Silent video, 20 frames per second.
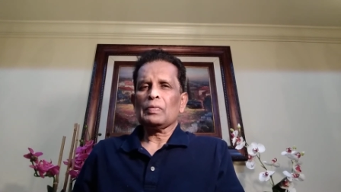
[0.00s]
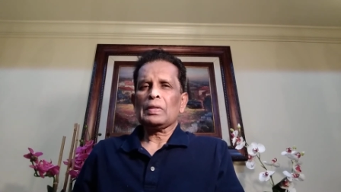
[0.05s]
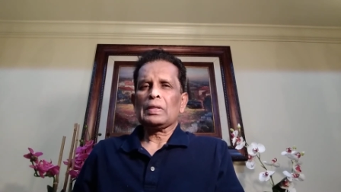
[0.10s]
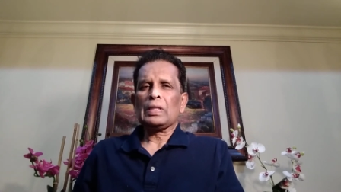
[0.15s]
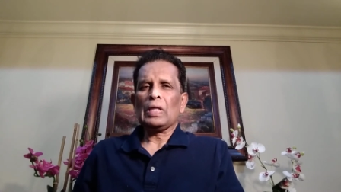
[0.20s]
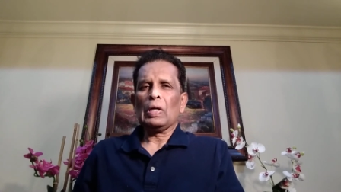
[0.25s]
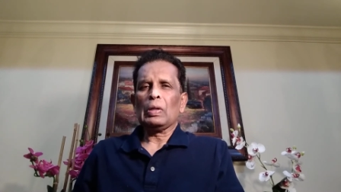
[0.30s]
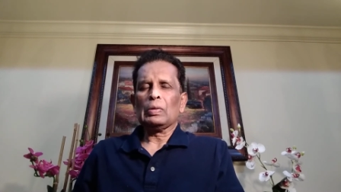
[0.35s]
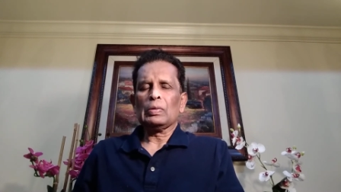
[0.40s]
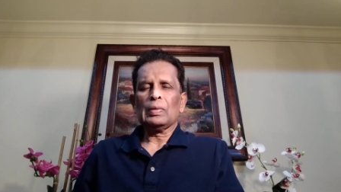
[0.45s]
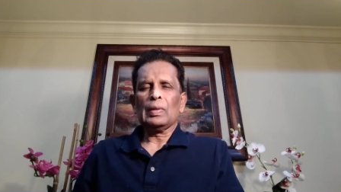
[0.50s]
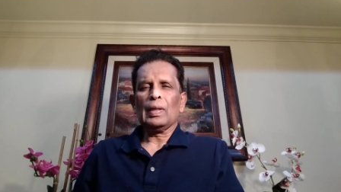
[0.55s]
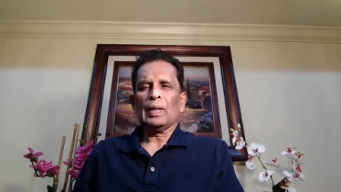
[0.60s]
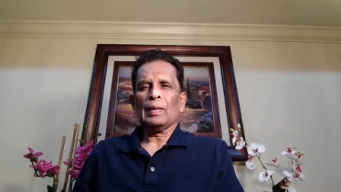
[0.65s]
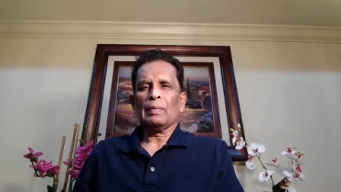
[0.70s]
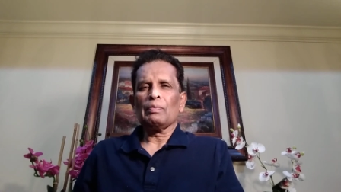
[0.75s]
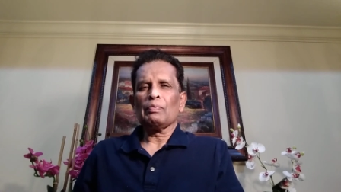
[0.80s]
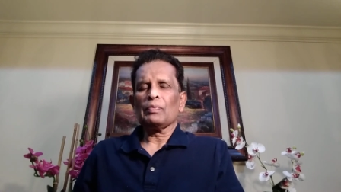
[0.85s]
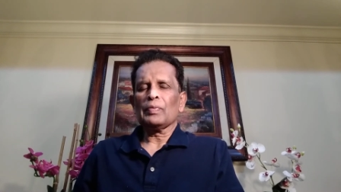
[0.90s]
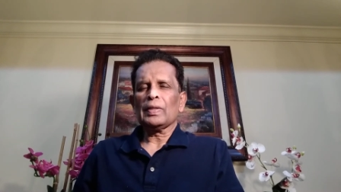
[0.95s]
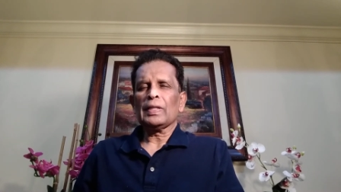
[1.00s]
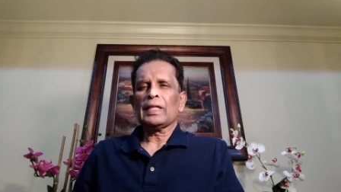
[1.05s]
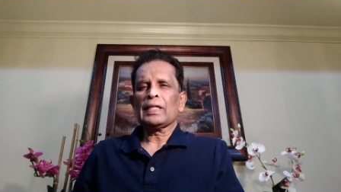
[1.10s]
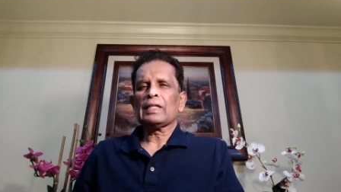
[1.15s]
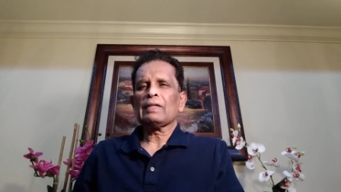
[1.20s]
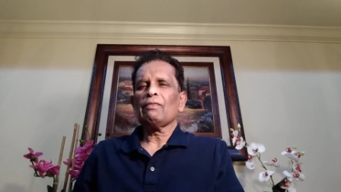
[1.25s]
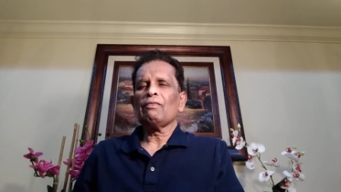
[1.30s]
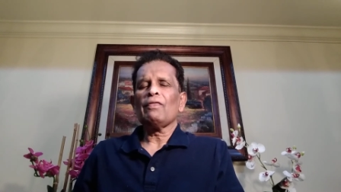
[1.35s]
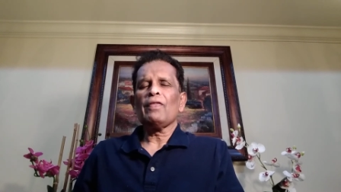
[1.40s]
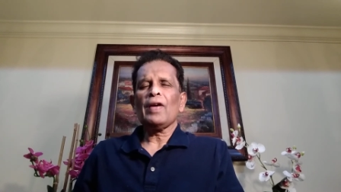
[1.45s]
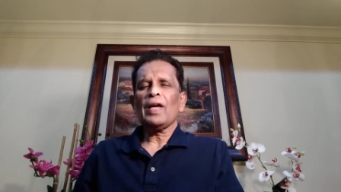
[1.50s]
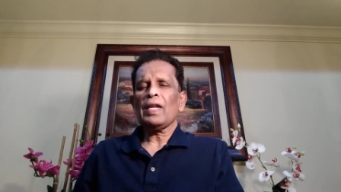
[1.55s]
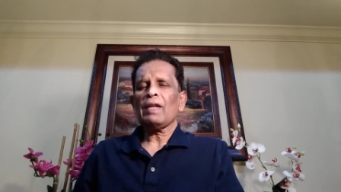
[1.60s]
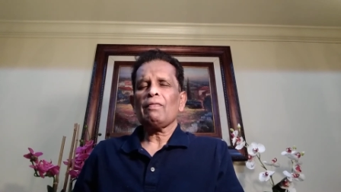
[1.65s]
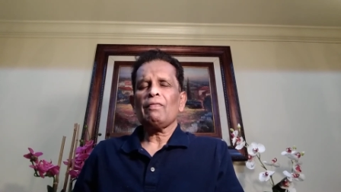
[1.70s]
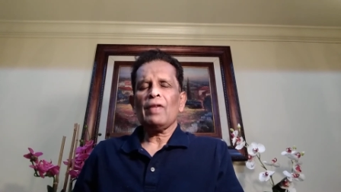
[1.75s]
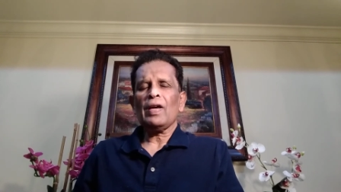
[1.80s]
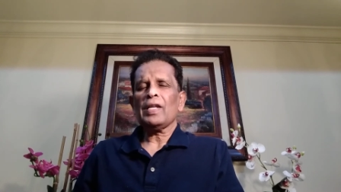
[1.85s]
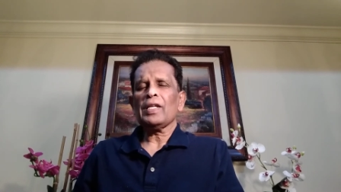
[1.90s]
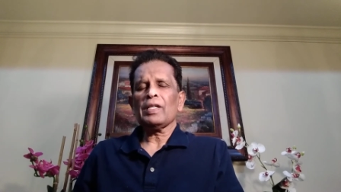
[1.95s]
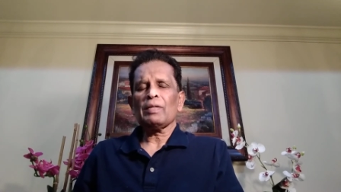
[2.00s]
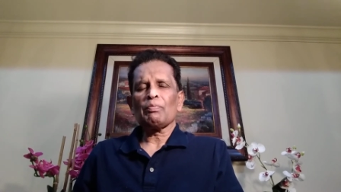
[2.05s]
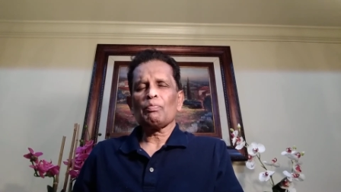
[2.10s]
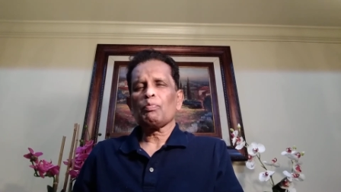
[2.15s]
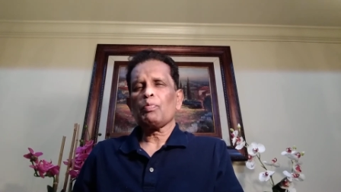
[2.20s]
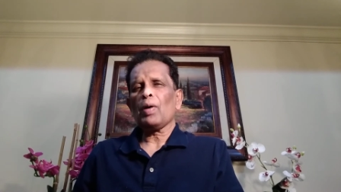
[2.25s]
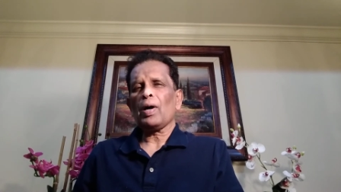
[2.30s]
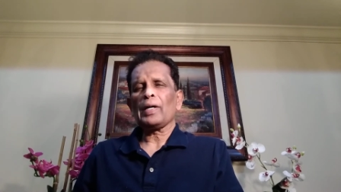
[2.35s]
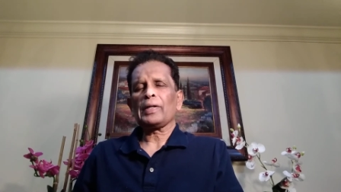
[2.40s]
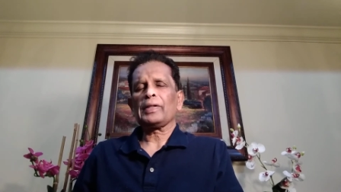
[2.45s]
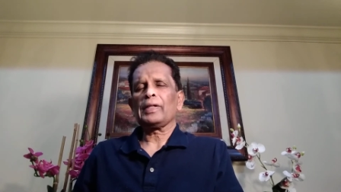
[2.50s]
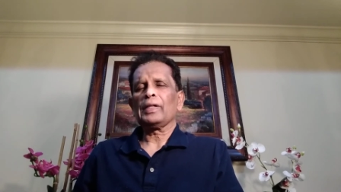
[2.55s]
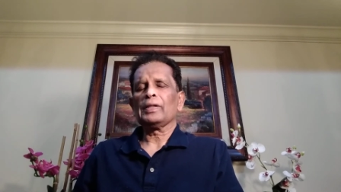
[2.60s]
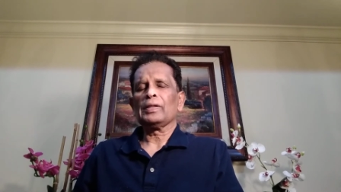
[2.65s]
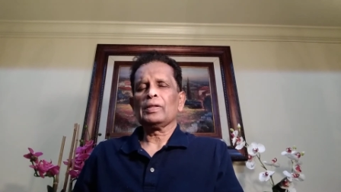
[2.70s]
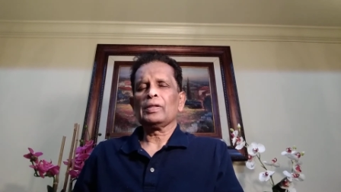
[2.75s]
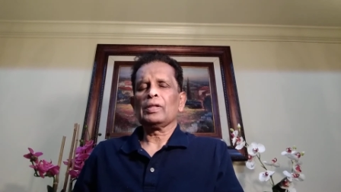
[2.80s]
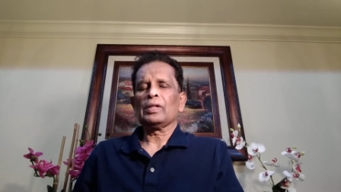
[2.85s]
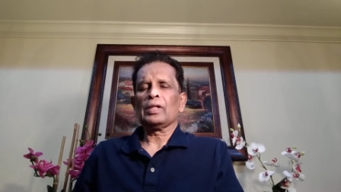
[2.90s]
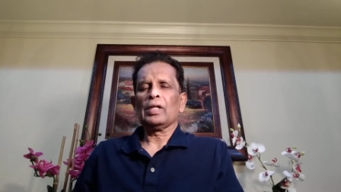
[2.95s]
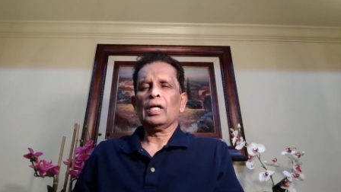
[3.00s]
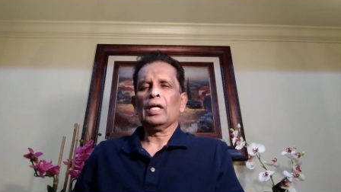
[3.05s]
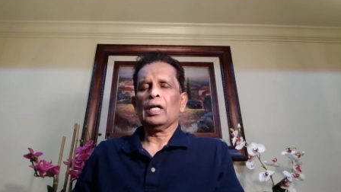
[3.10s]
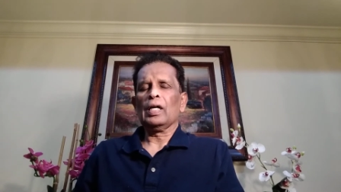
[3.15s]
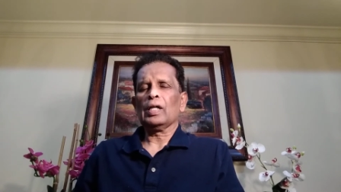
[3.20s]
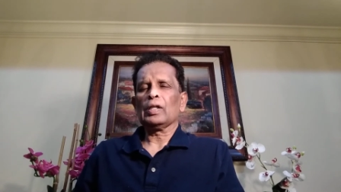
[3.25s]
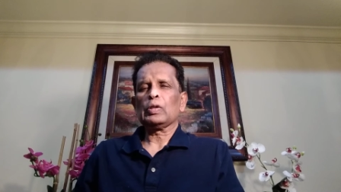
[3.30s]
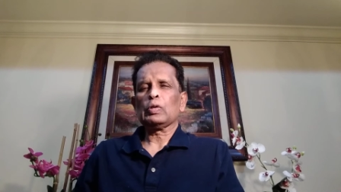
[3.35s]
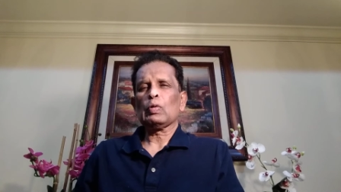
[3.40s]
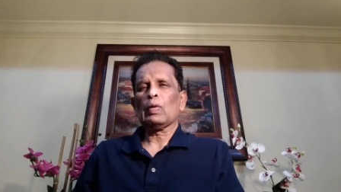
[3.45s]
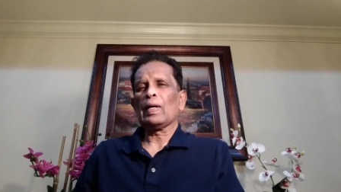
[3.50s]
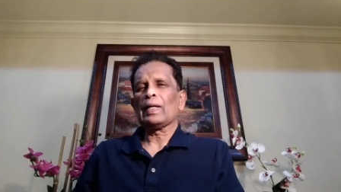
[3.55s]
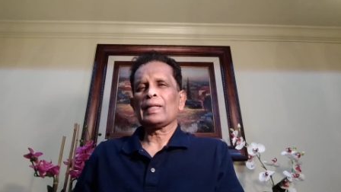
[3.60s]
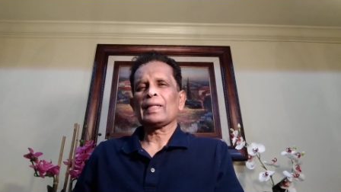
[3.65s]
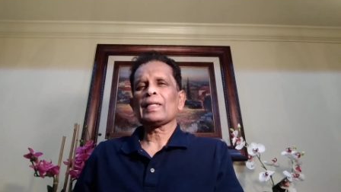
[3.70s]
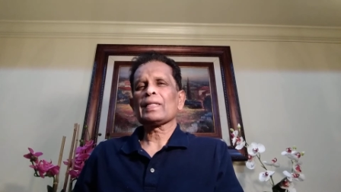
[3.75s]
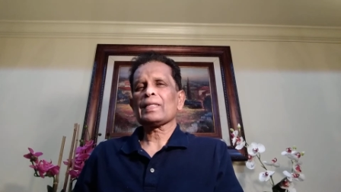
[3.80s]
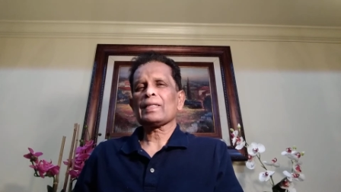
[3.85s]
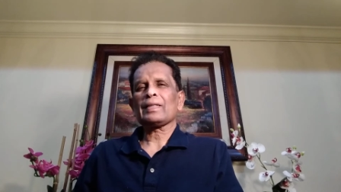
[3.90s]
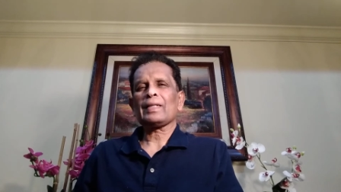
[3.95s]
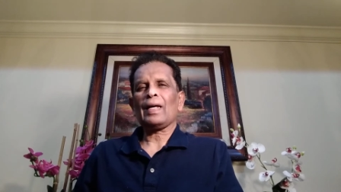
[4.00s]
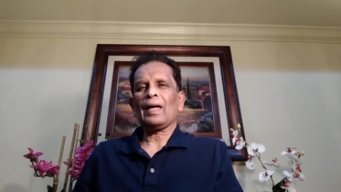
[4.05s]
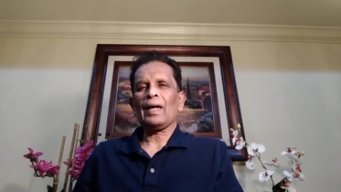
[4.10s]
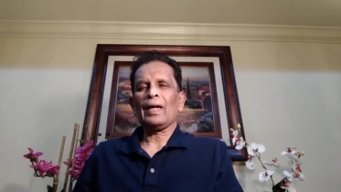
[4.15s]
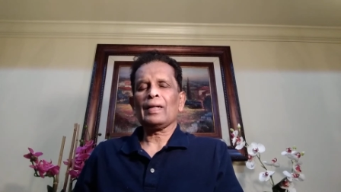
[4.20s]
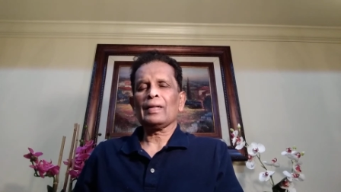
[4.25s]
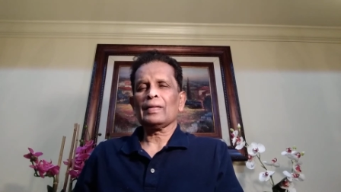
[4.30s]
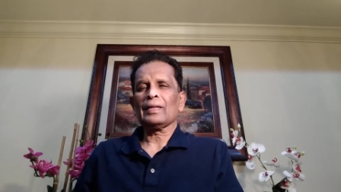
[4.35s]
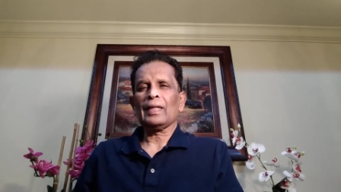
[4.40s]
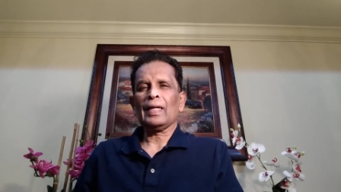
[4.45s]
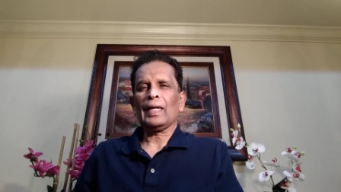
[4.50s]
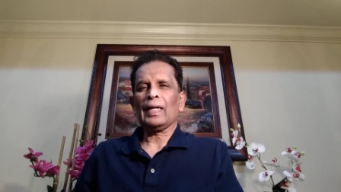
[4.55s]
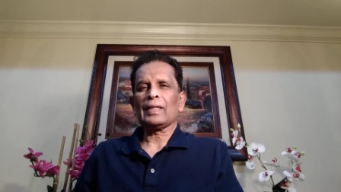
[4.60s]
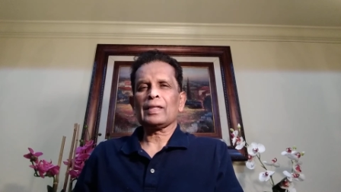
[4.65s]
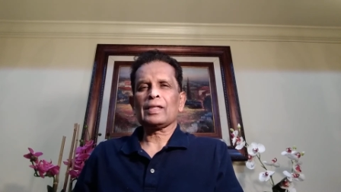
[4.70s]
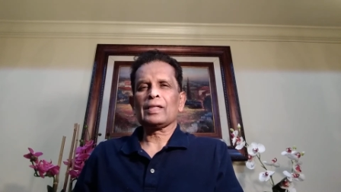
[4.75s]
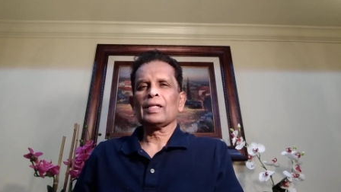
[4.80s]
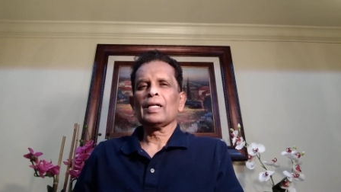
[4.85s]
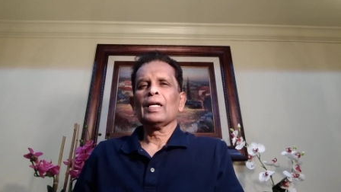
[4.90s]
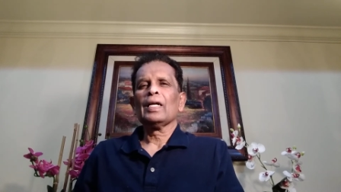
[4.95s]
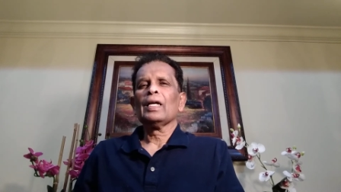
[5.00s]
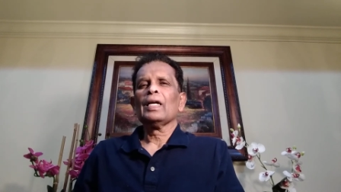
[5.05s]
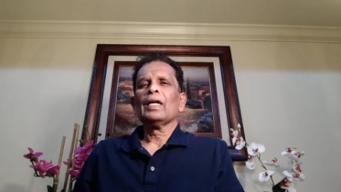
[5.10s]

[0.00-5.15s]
So it's very, very important to understand that